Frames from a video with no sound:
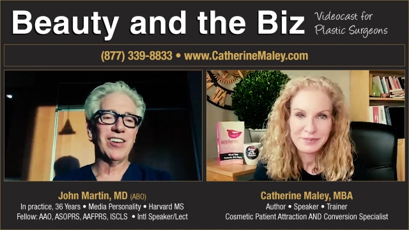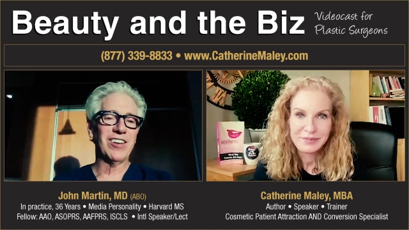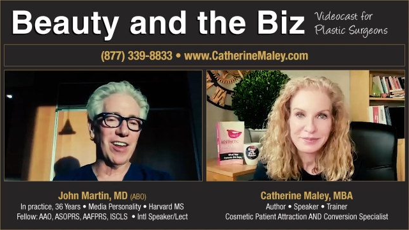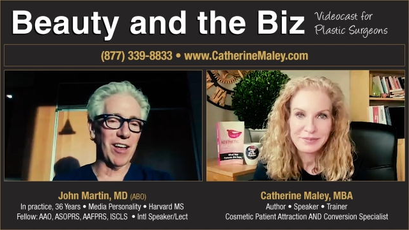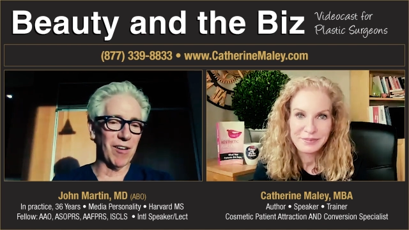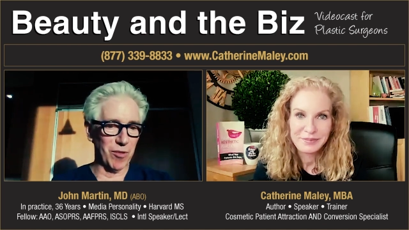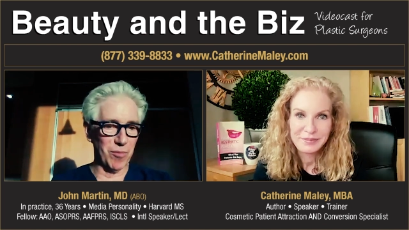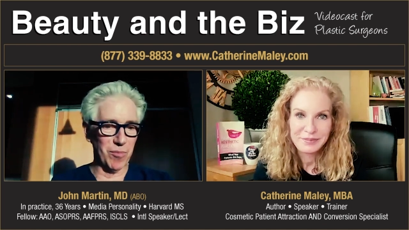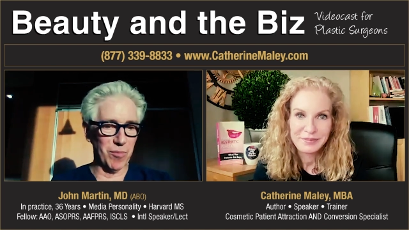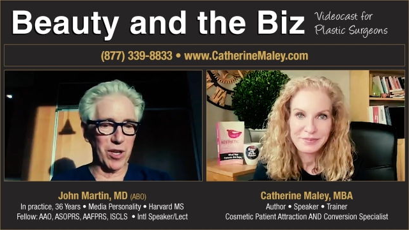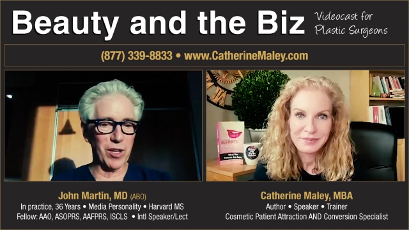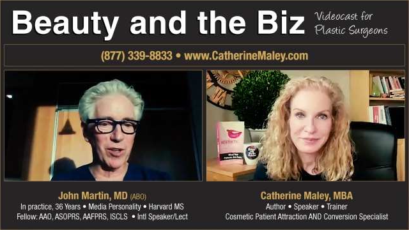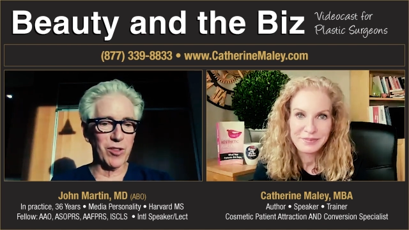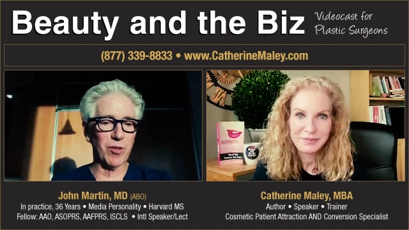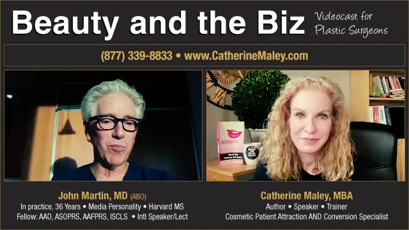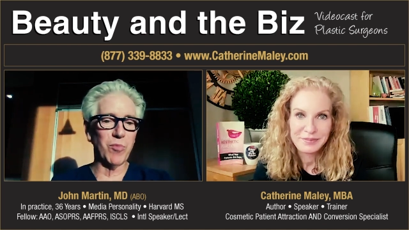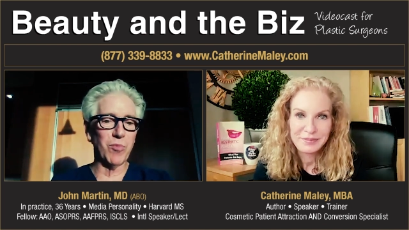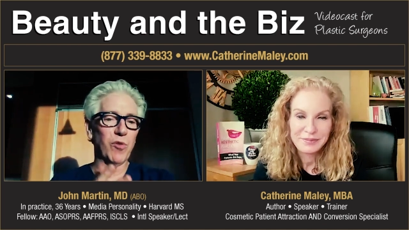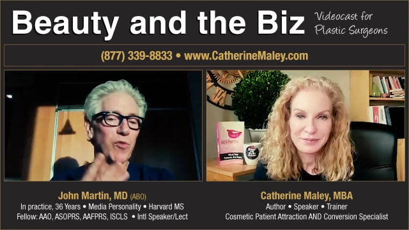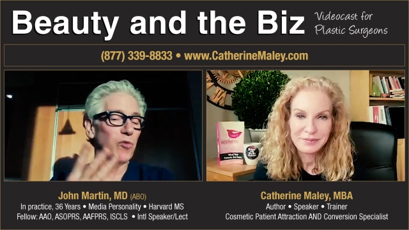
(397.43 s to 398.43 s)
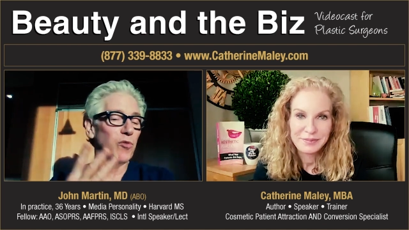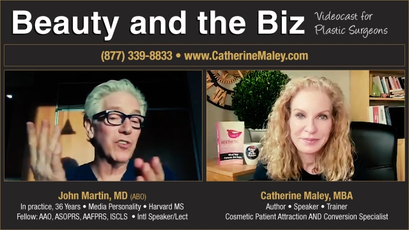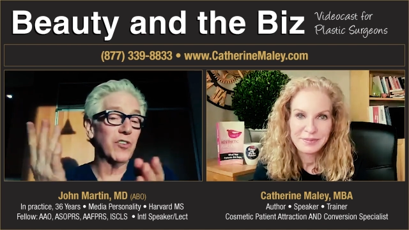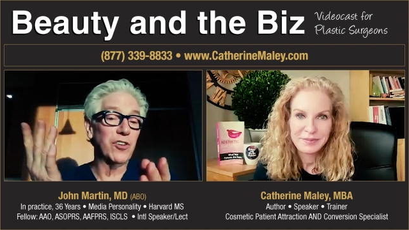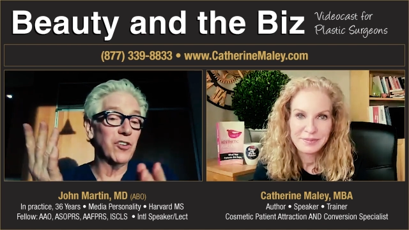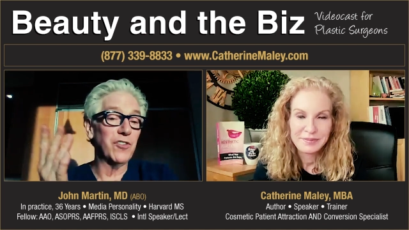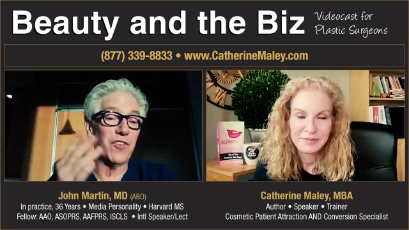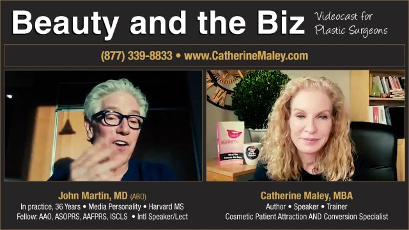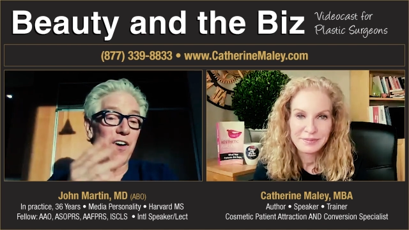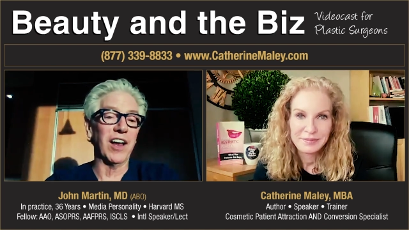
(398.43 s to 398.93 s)
Speaker 1: to have them make the move,
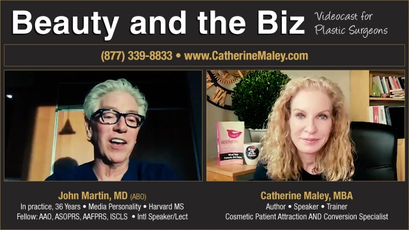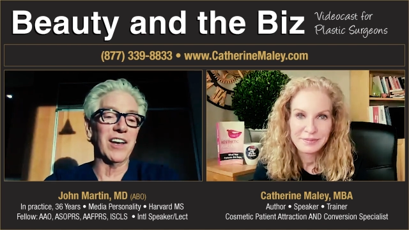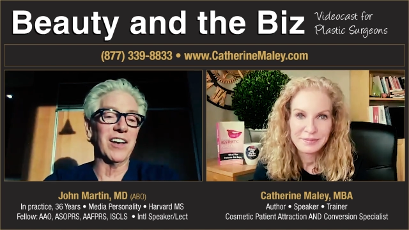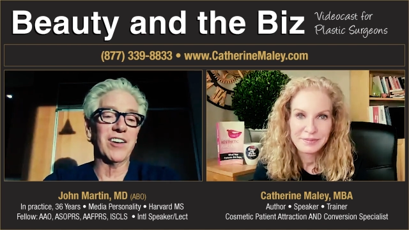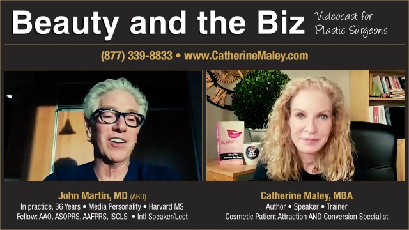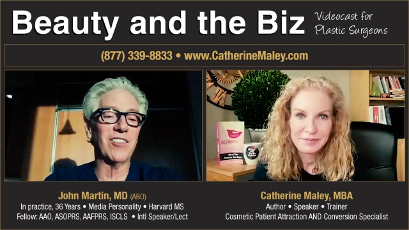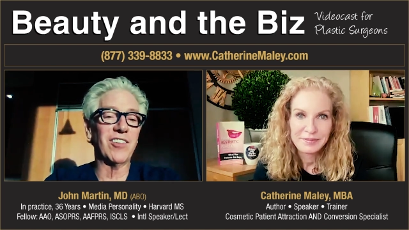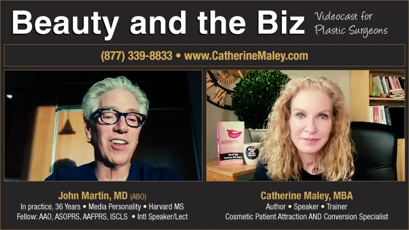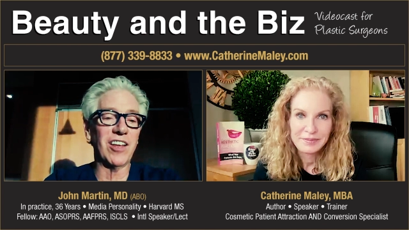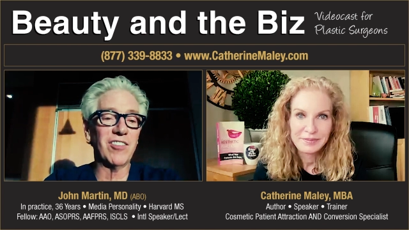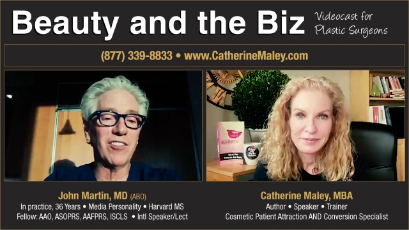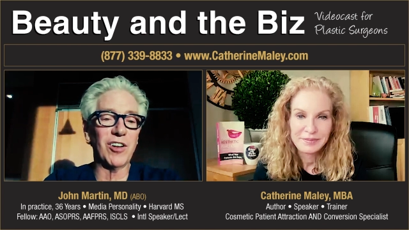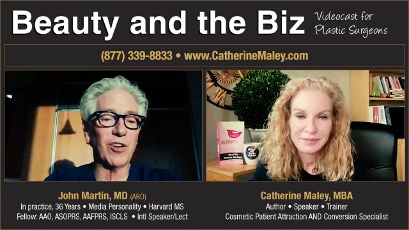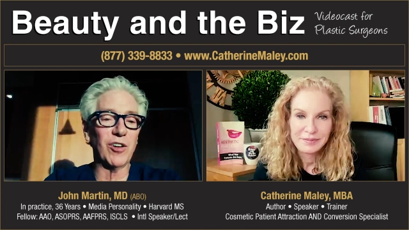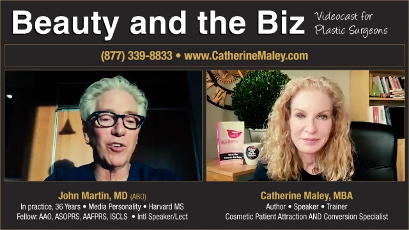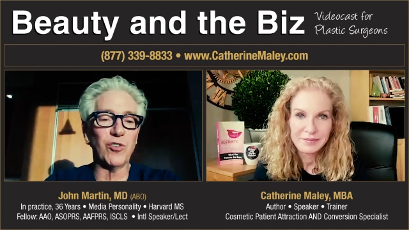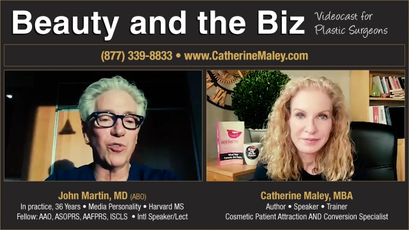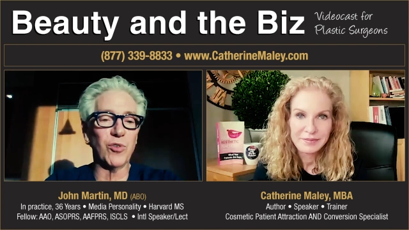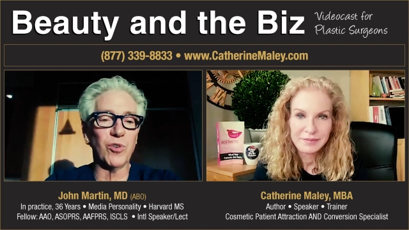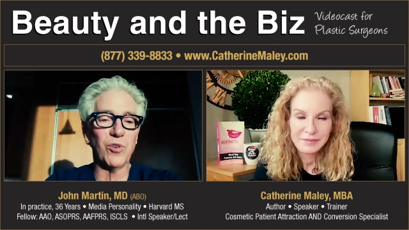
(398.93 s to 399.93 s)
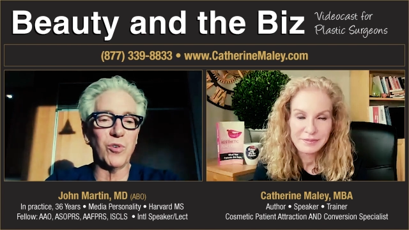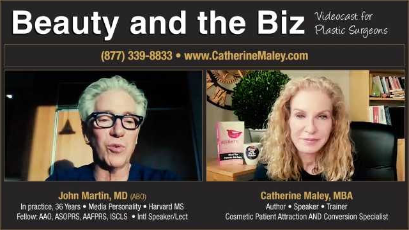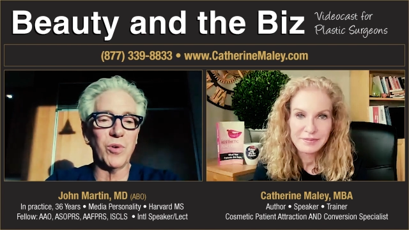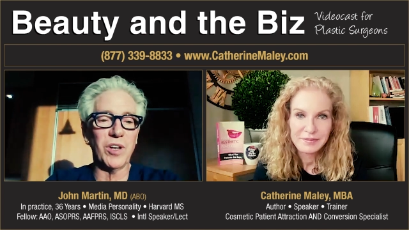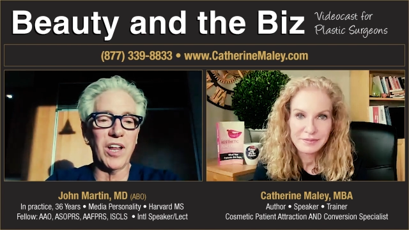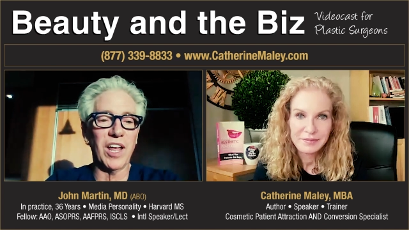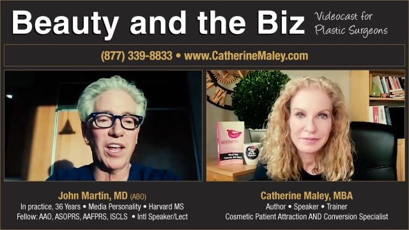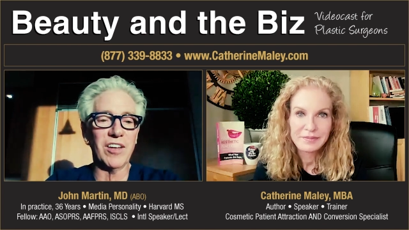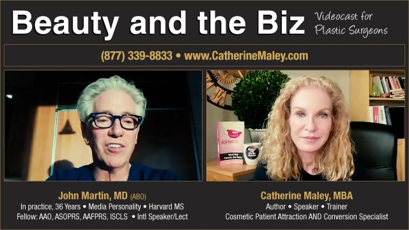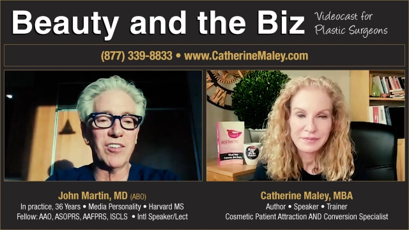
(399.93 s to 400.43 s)
which is fine because I still enjoy
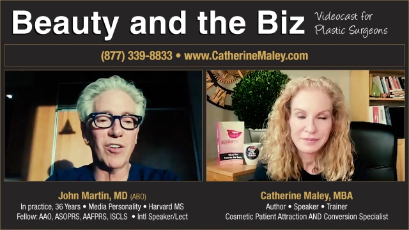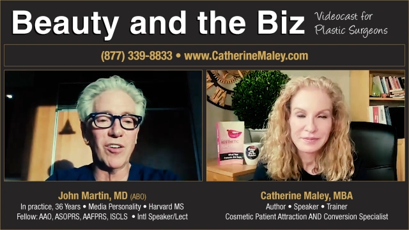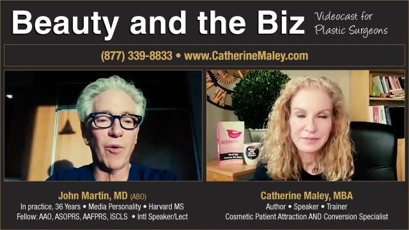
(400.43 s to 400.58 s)
doing that.